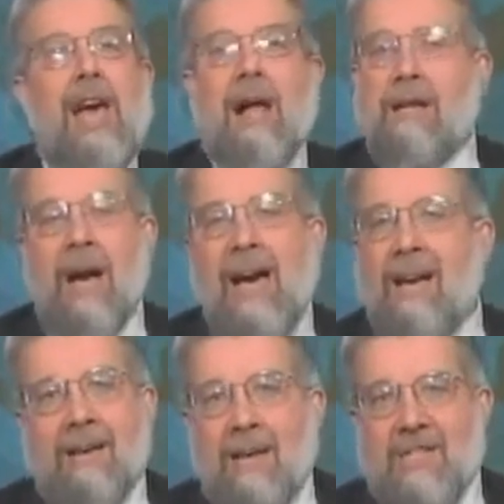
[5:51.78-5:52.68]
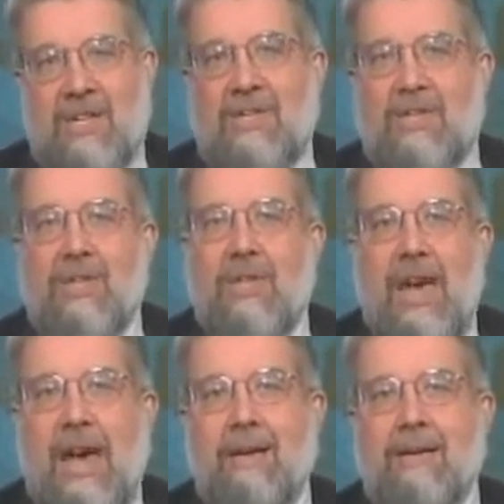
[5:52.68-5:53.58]
Al-Qaeda listens to
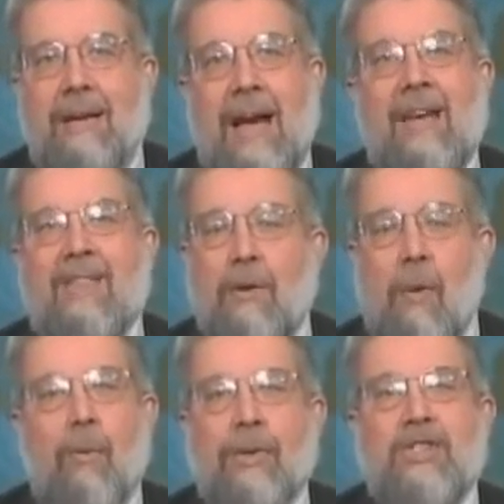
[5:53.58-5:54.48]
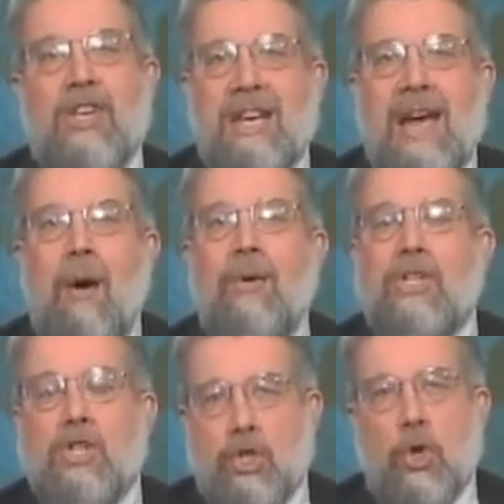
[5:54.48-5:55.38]
that. I think what we'll see now
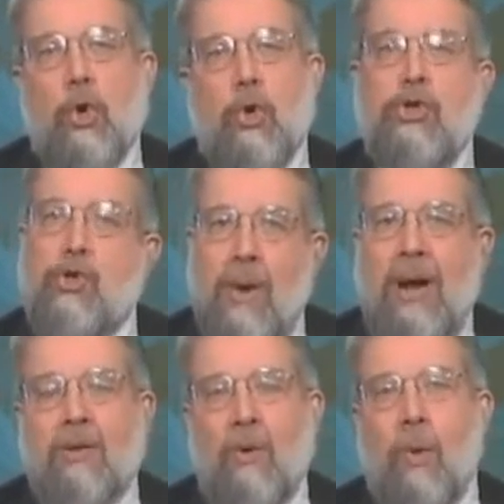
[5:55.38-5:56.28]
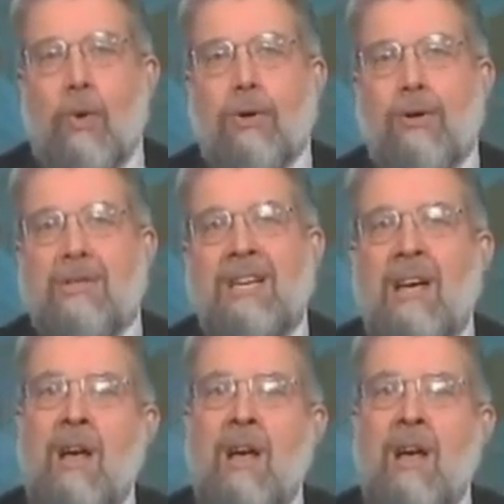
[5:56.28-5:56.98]
is a surge around the world